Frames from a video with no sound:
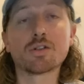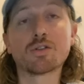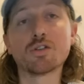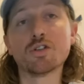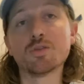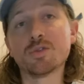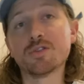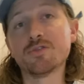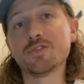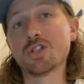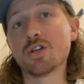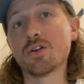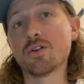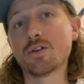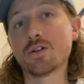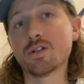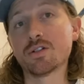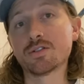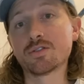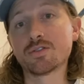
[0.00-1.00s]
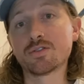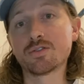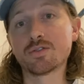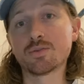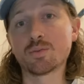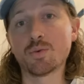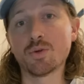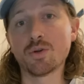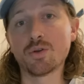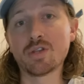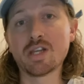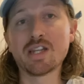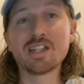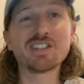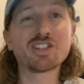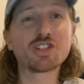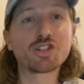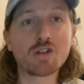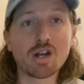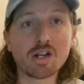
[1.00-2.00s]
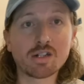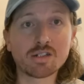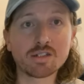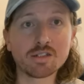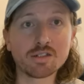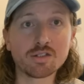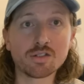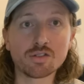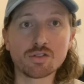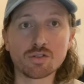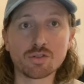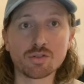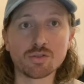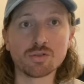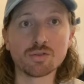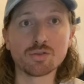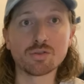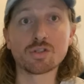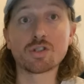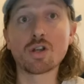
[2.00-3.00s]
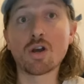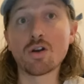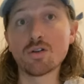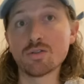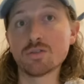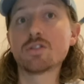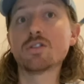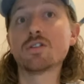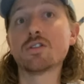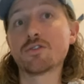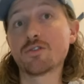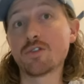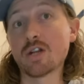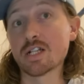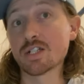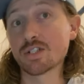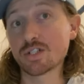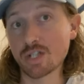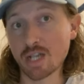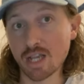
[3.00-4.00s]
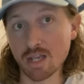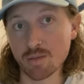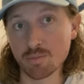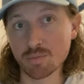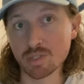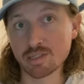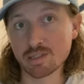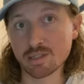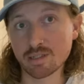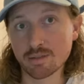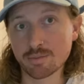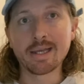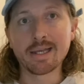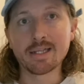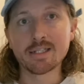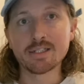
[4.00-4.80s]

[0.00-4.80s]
the group of journalists were then instructed to go to the French embassy.